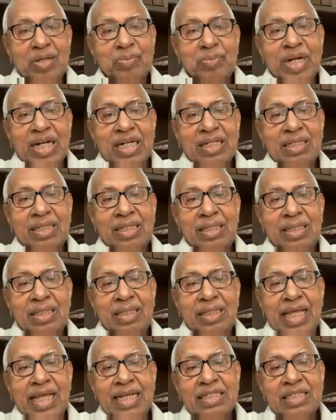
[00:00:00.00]
But
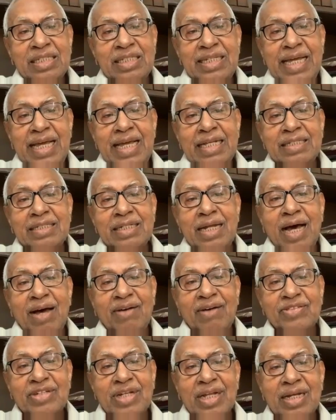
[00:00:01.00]
things changed
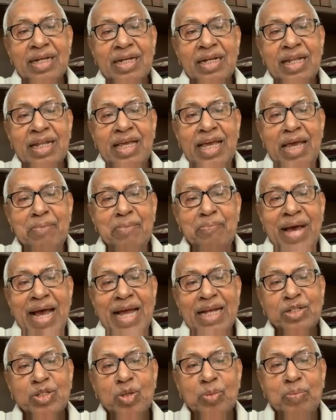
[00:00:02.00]
after it came
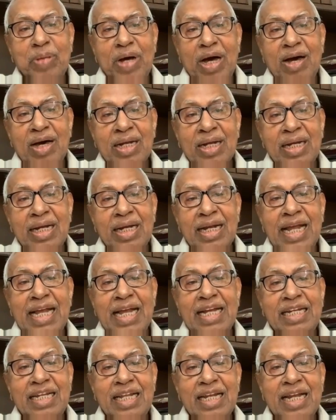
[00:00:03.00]
back to power in
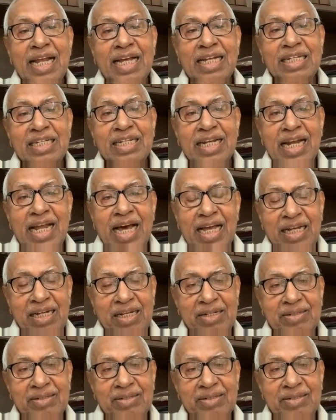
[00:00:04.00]
1999.